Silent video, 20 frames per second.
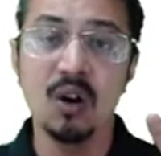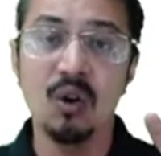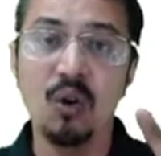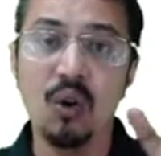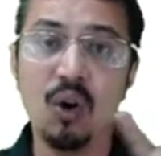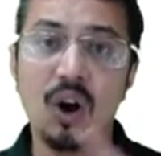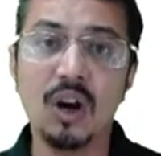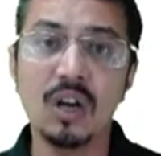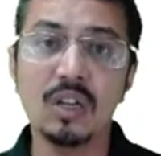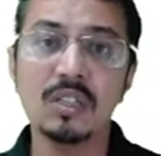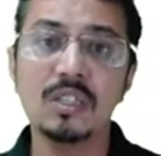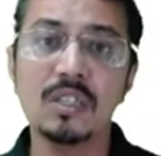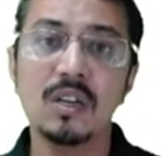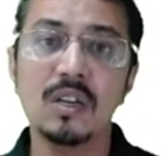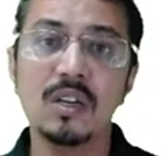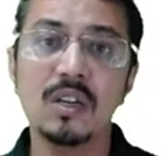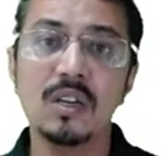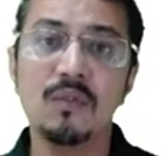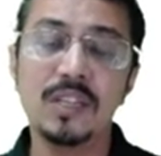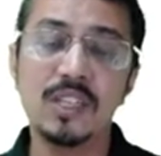cost
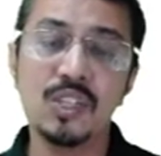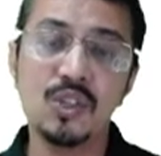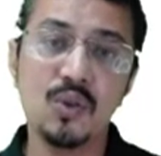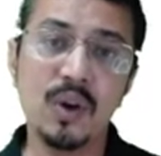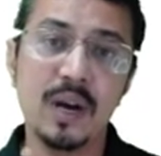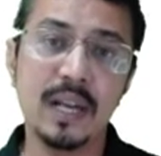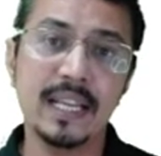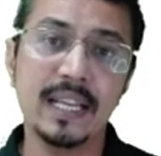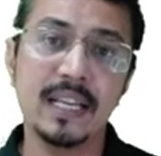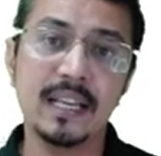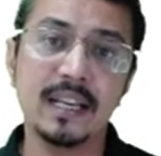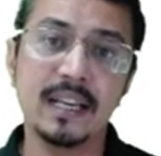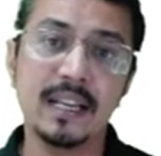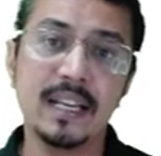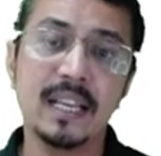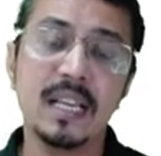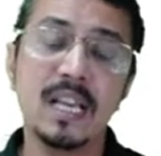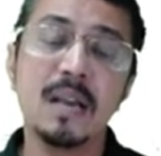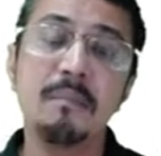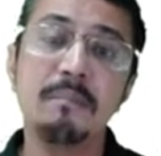which you are
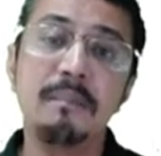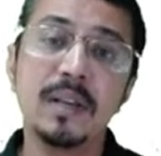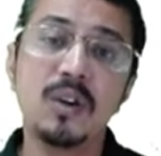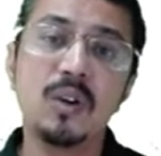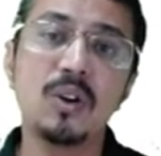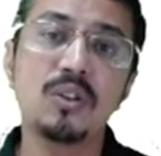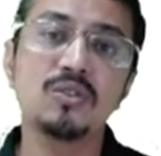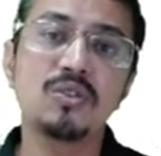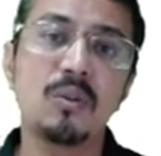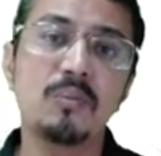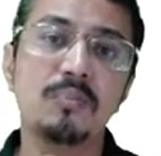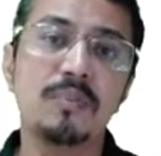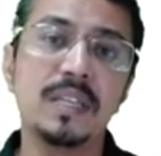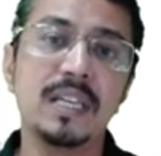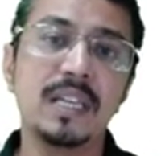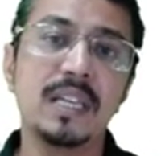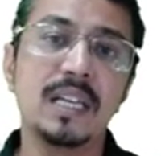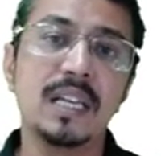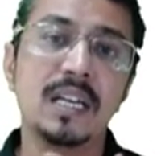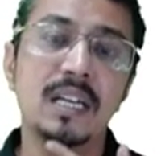incurring because of
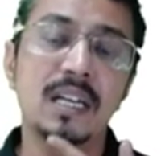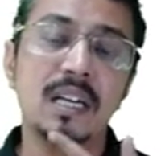the